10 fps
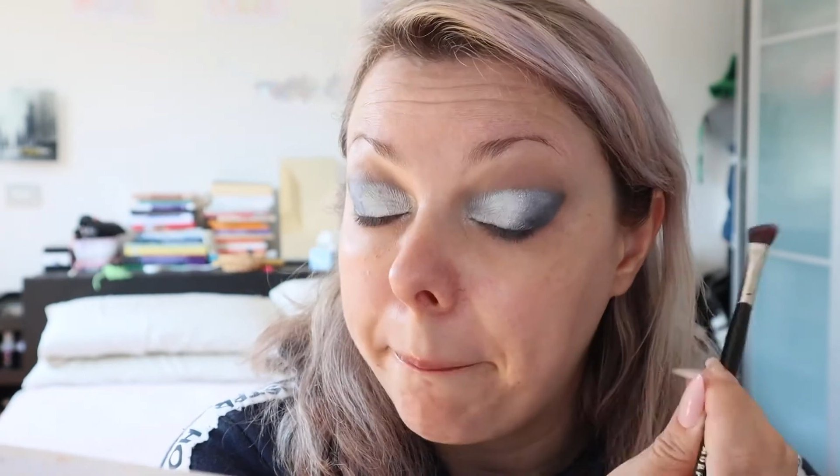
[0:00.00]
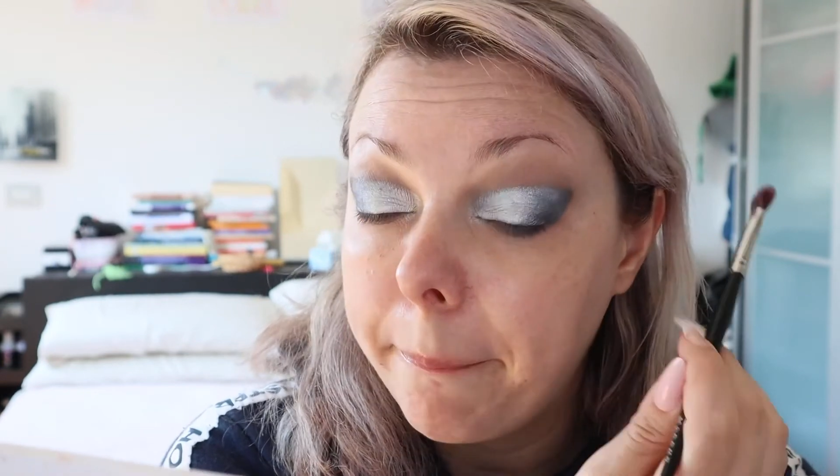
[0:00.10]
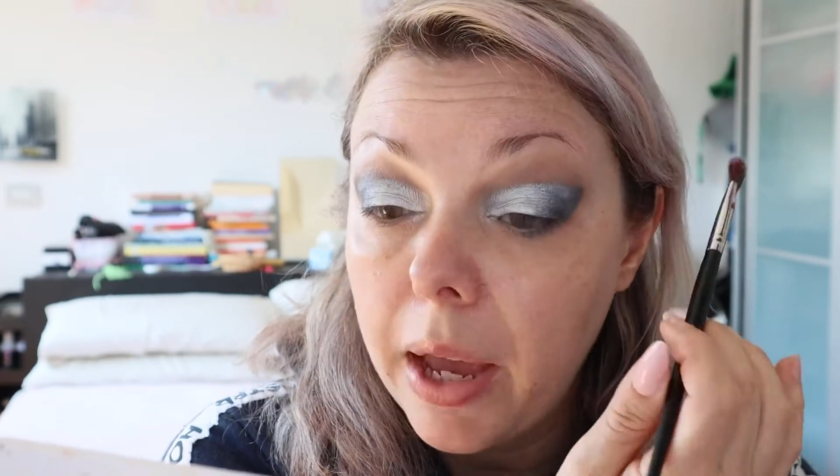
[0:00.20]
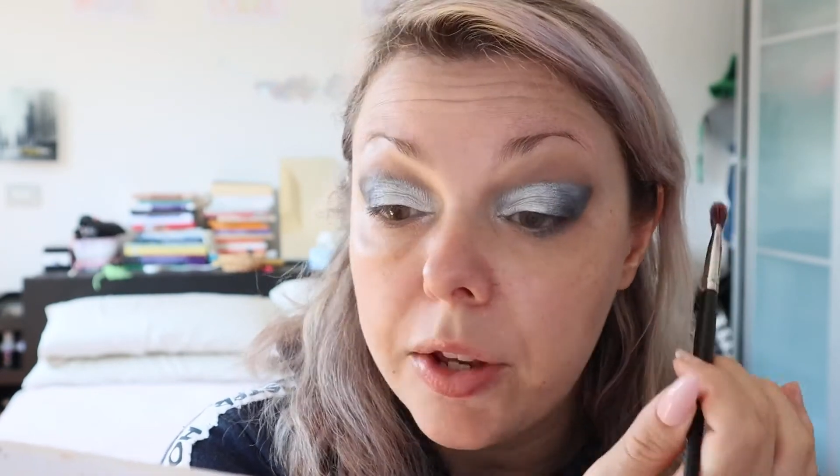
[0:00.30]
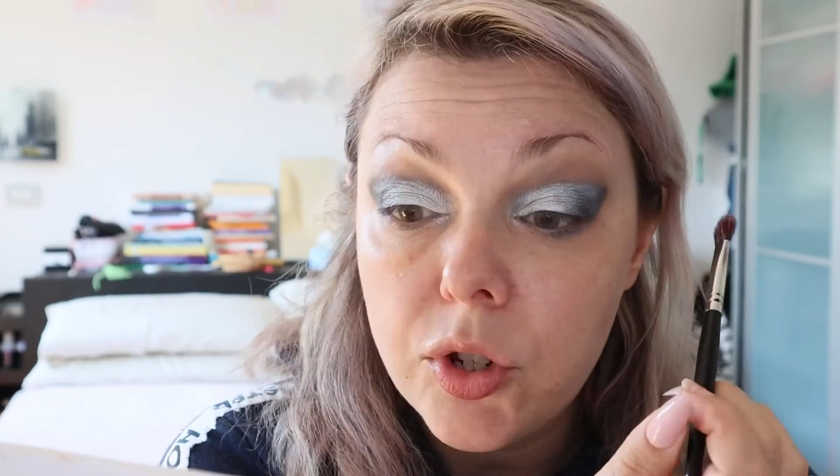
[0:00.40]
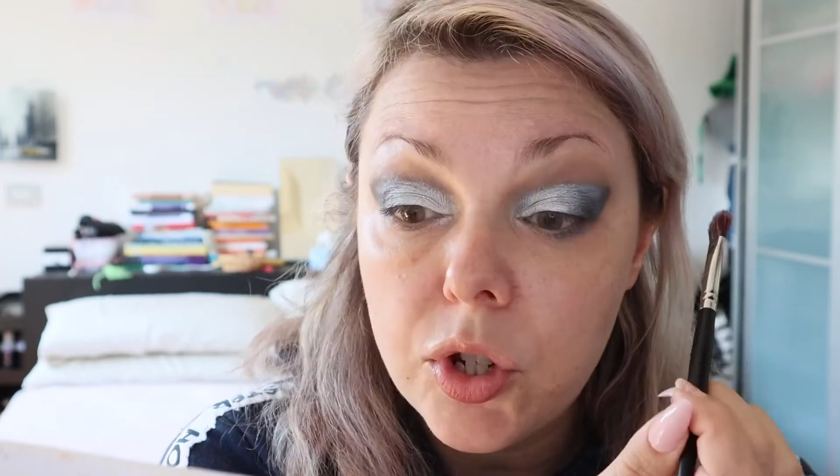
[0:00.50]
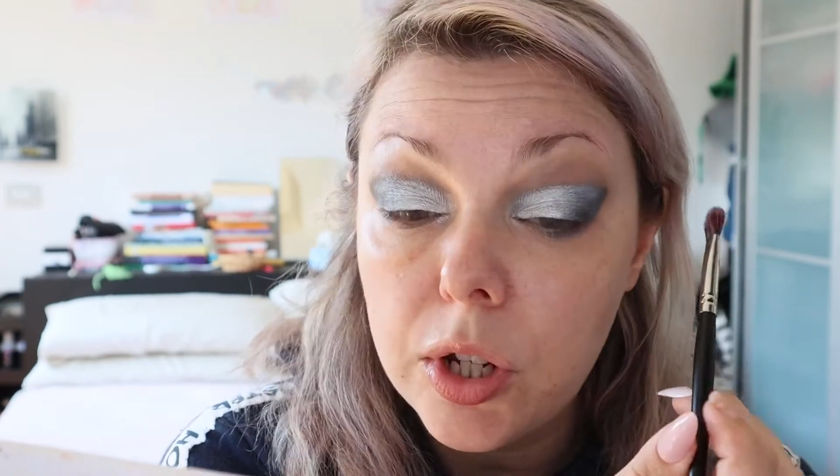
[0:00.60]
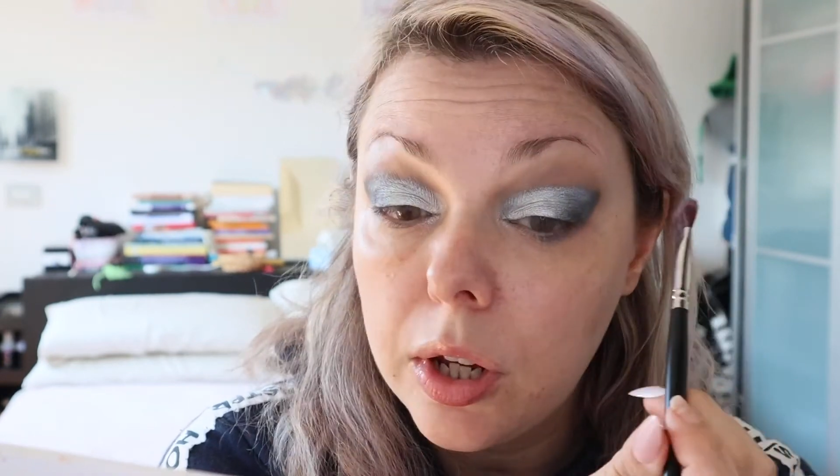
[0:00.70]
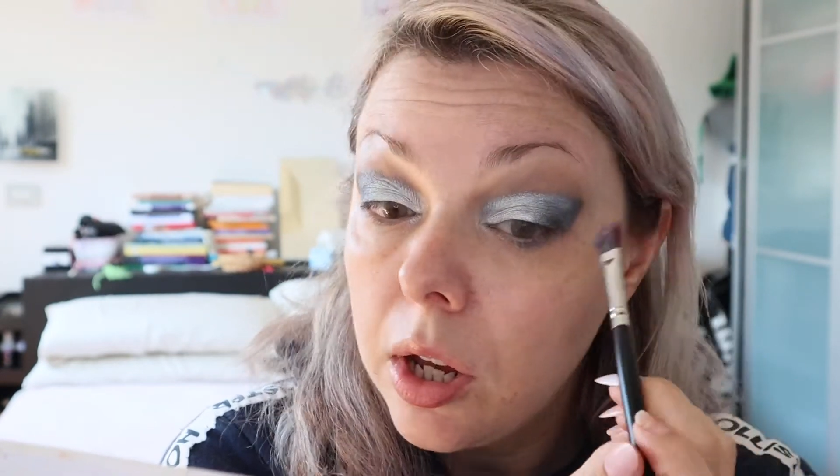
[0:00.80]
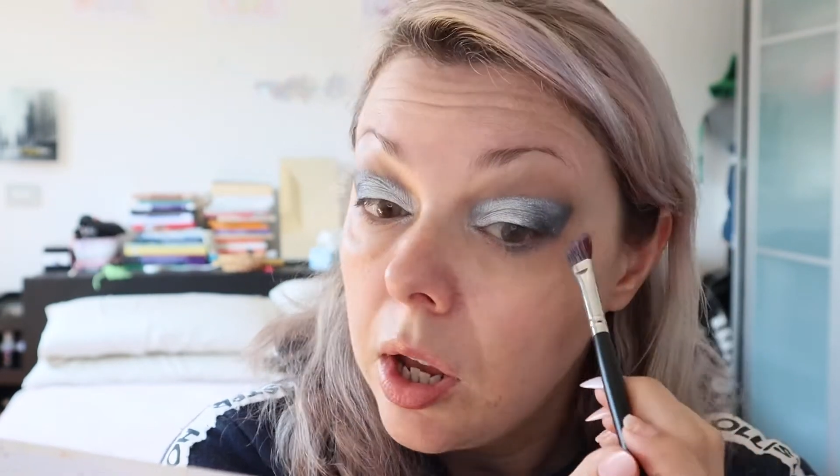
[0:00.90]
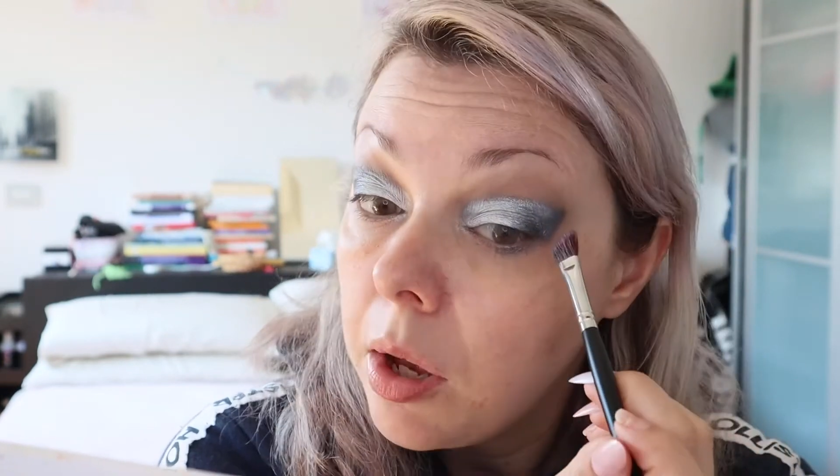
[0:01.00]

patchy